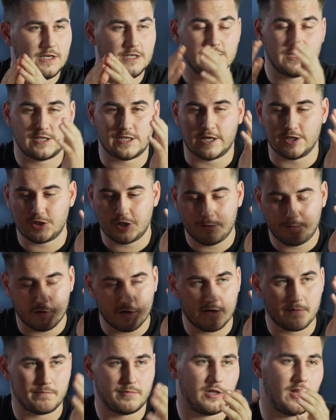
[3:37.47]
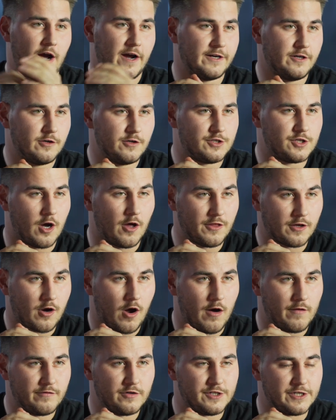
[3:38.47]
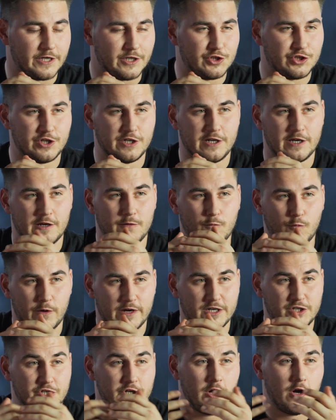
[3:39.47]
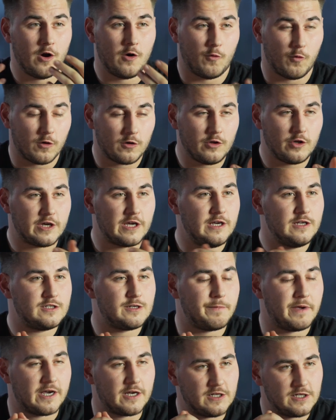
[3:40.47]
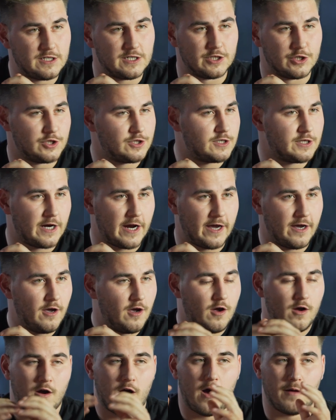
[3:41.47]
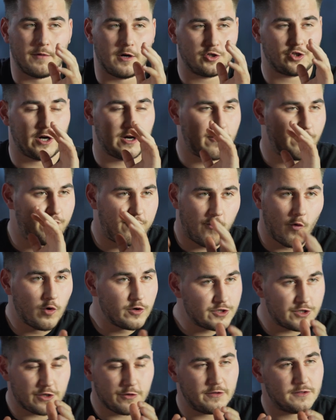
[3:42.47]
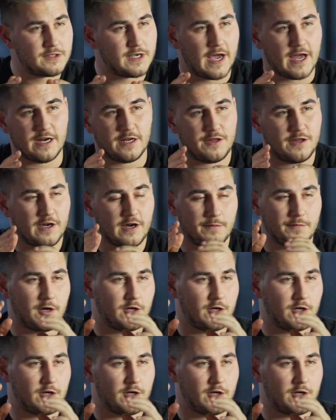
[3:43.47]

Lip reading: He's essentially putting blinders on the conversation in which we're looking to make a decision today. I'm not trying to force you into anything.